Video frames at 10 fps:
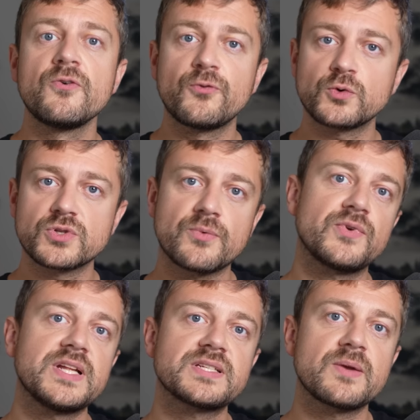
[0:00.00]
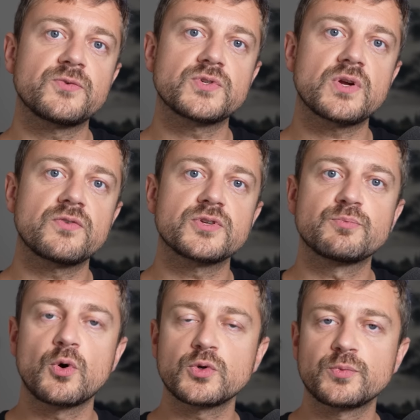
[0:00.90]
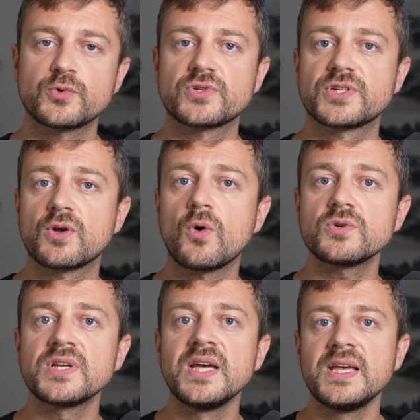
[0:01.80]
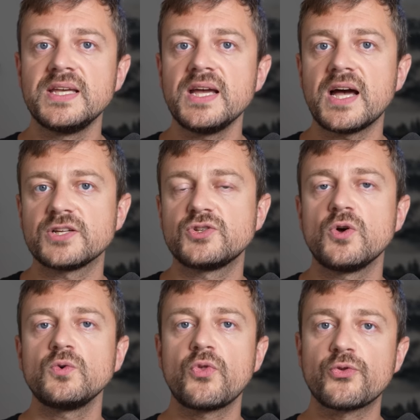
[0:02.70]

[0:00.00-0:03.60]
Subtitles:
Photoshop for Landscape Photographers post-processing course. Here I show